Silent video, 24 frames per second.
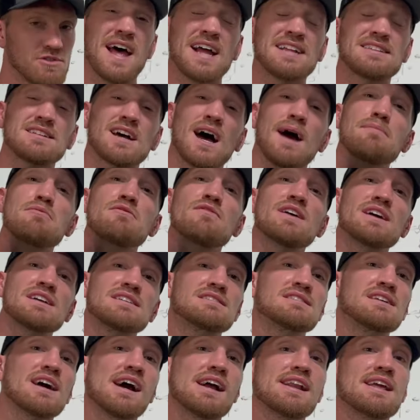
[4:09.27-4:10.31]
that type of
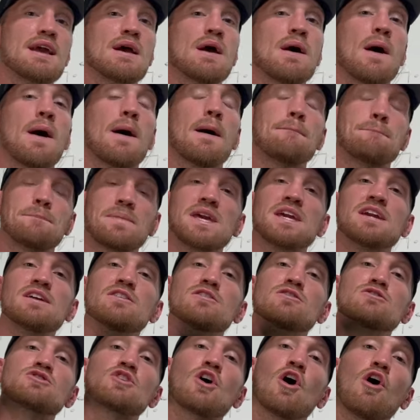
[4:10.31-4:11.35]
anxiety
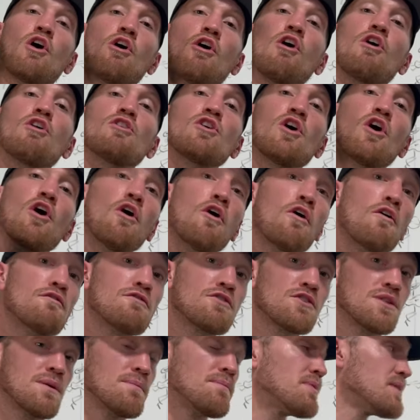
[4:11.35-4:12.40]
appears all
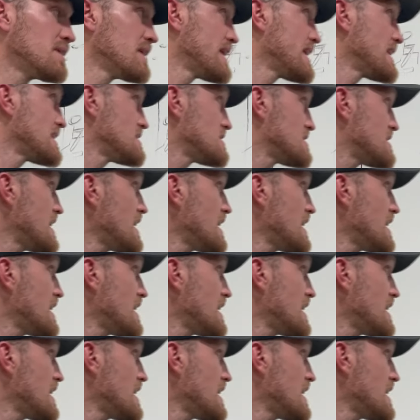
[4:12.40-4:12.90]
over the place.